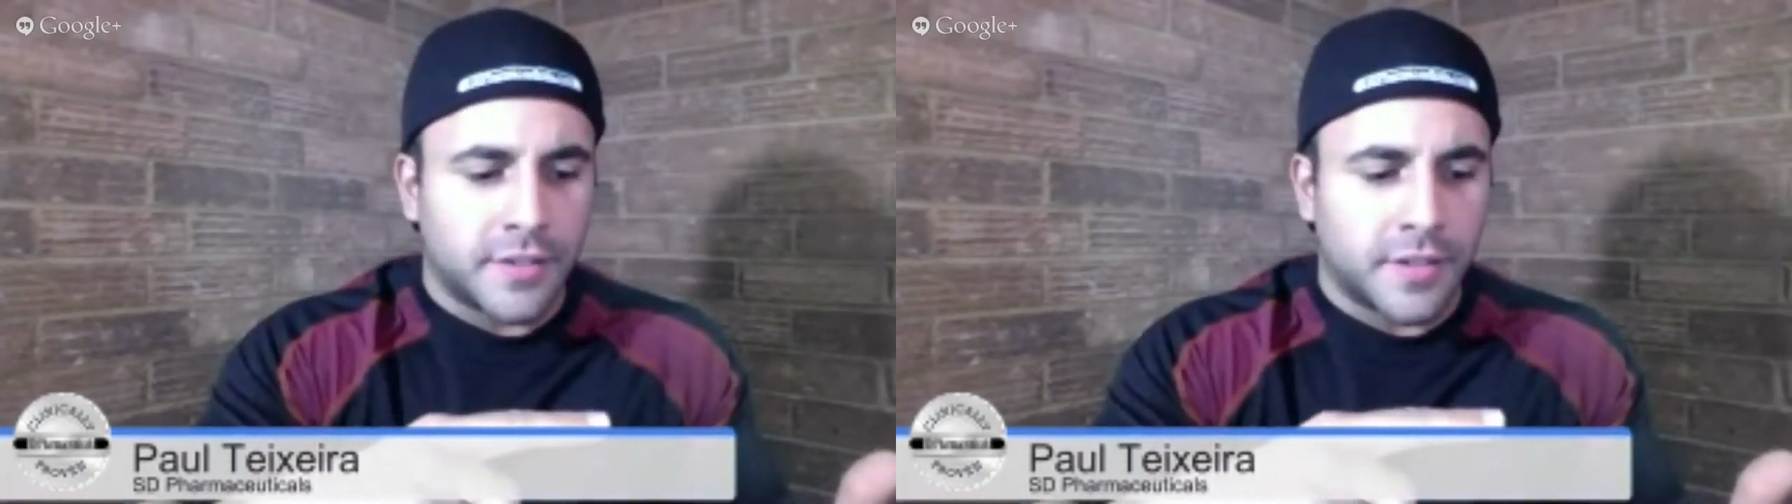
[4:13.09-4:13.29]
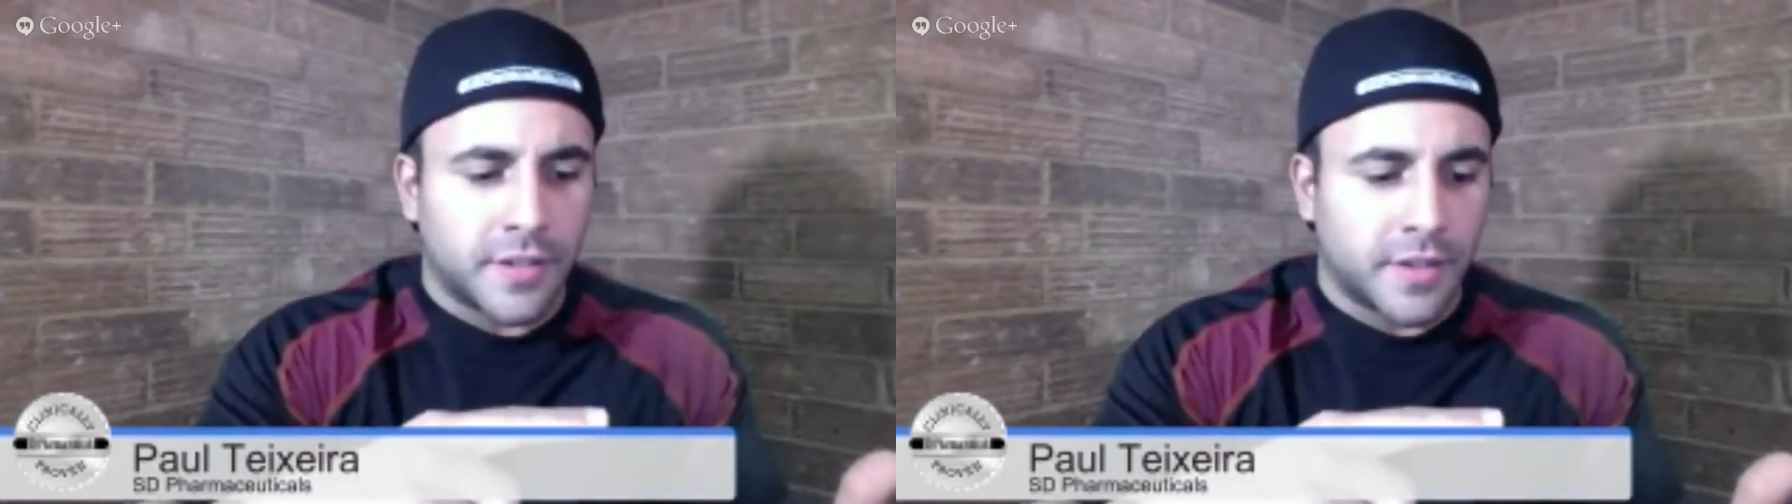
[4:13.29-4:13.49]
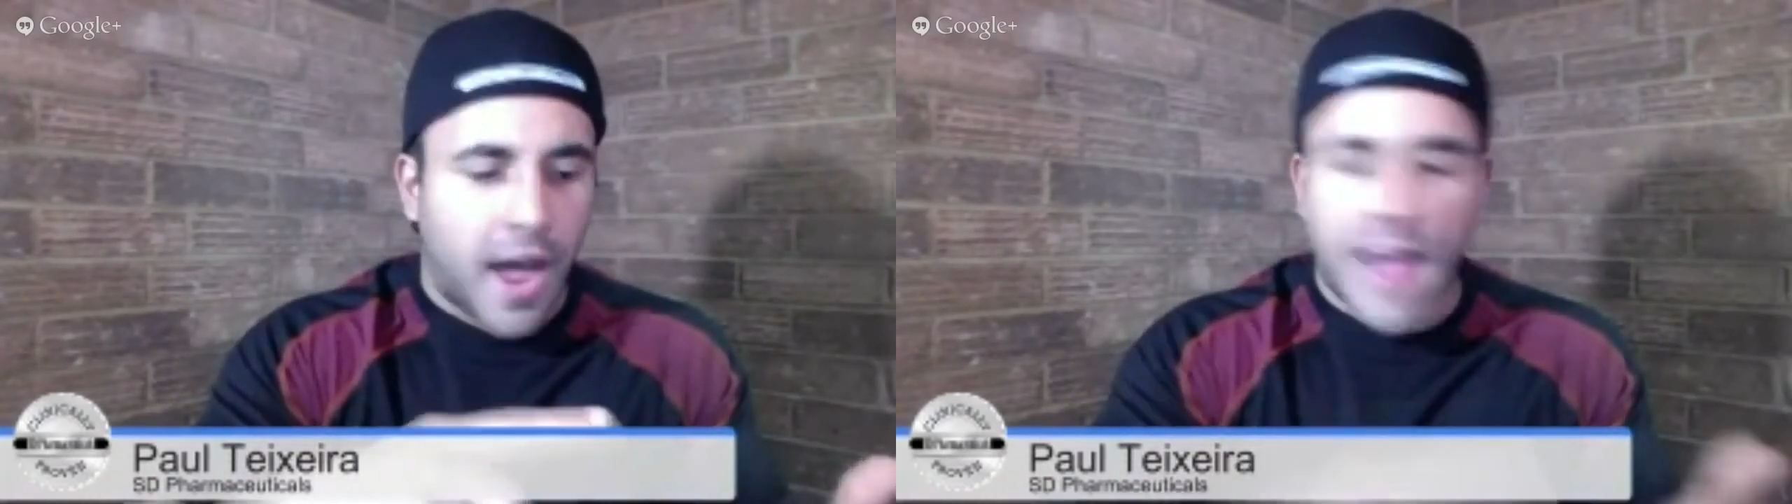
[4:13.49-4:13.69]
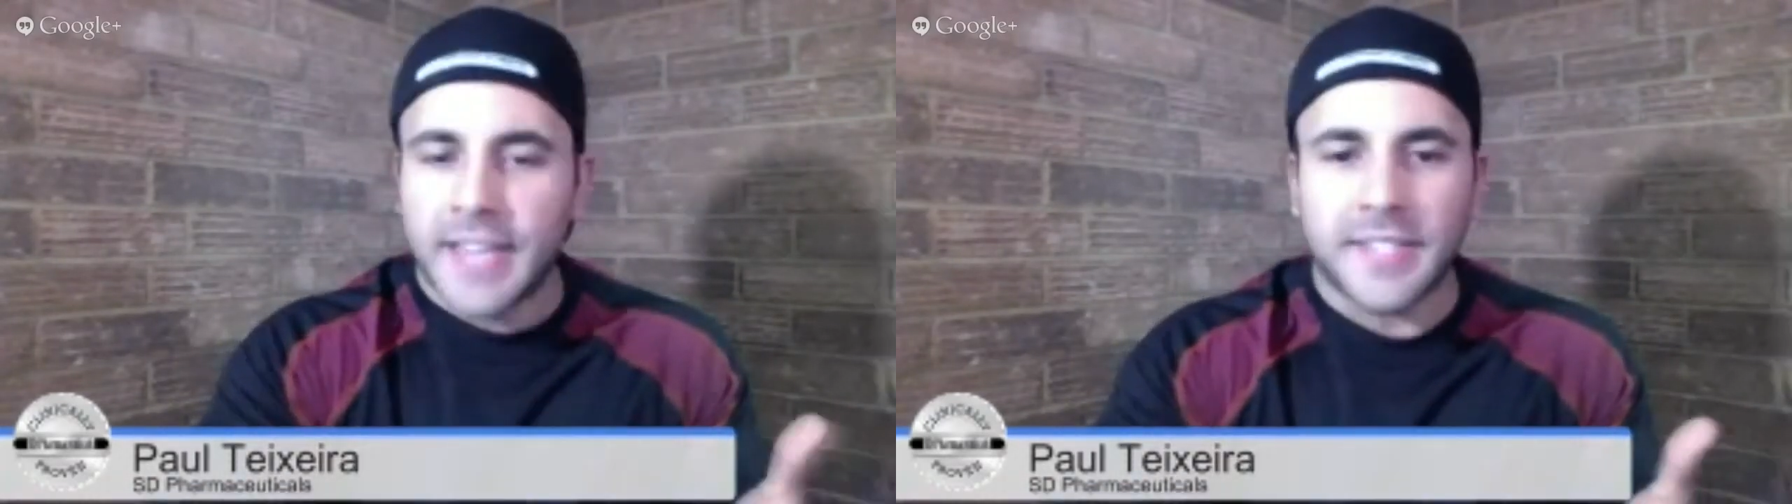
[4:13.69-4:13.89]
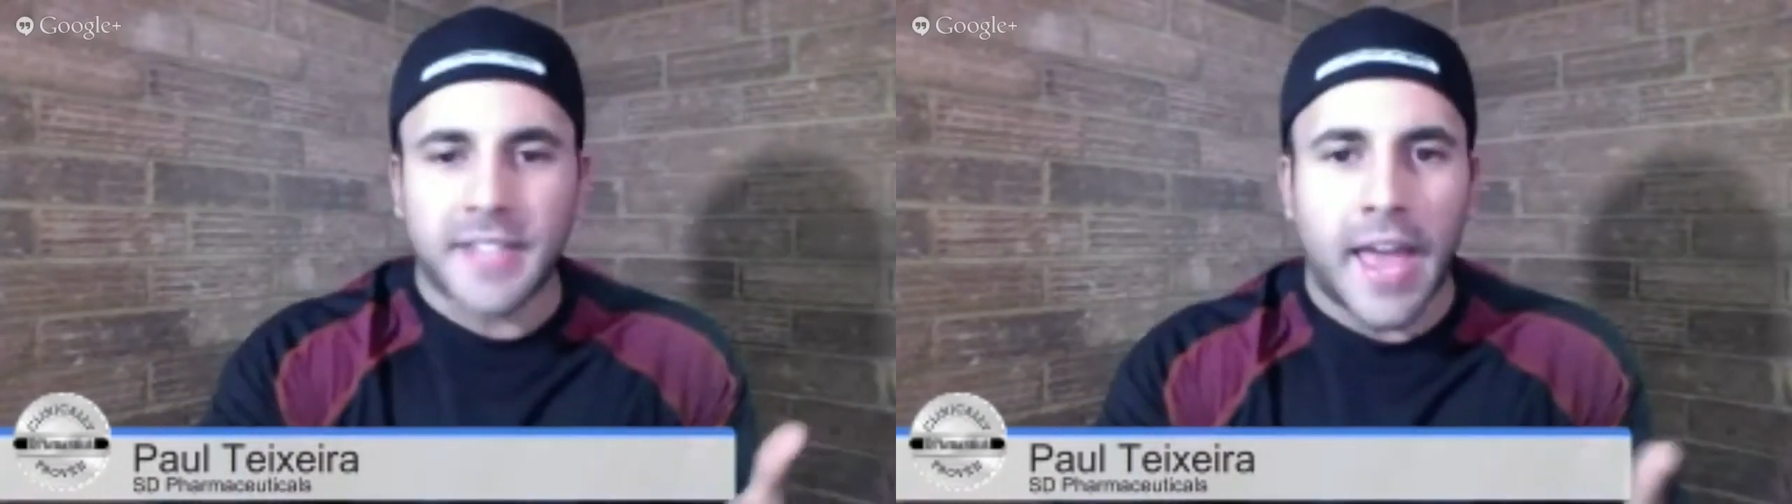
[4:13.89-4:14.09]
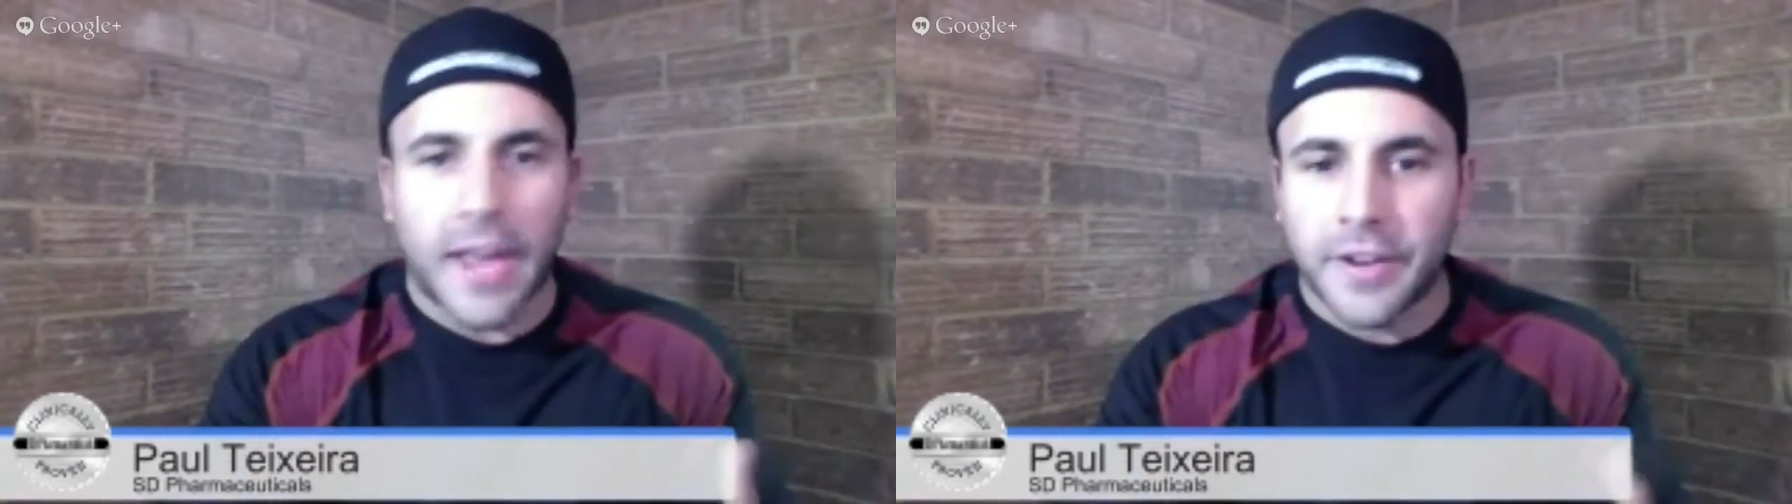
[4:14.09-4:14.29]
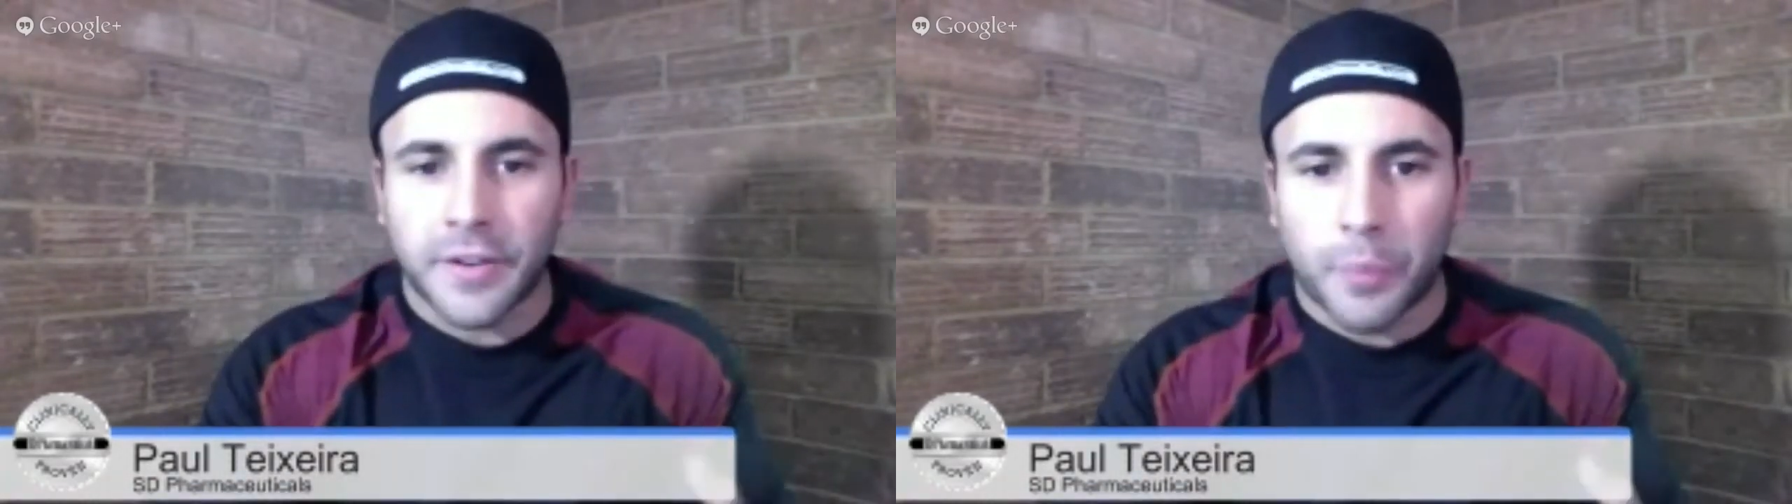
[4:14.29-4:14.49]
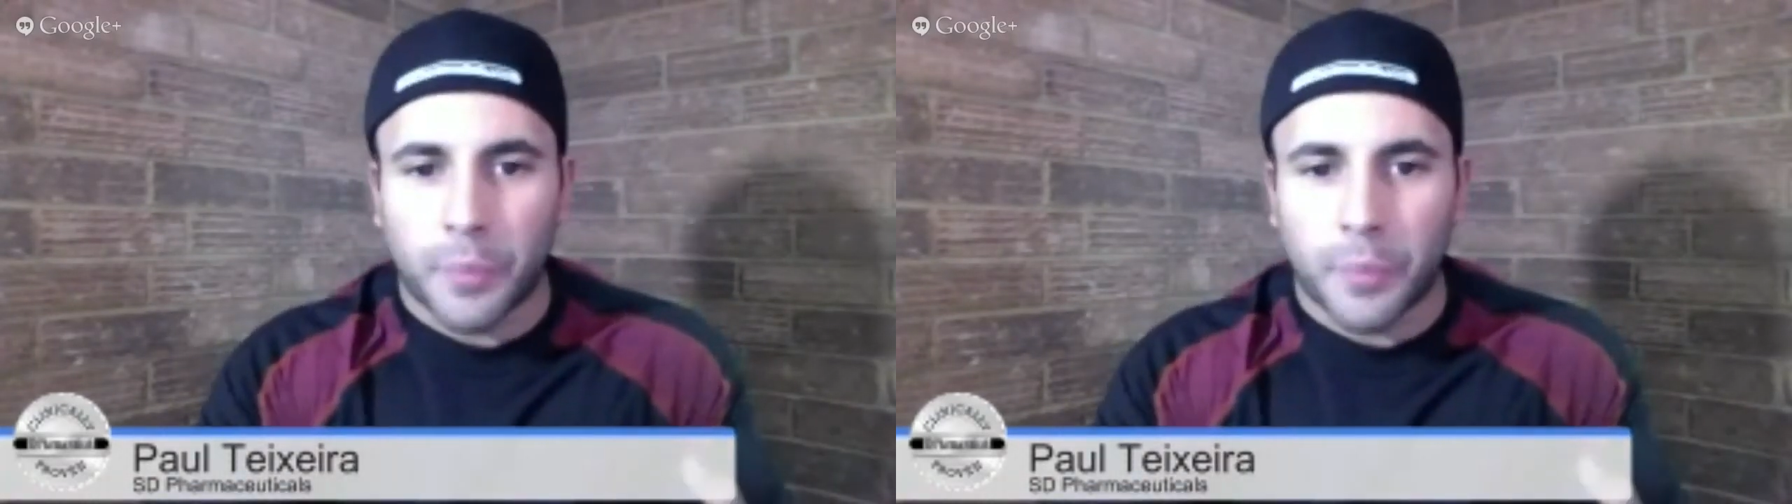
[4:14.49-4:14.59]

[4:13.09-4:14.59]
the, the highest-end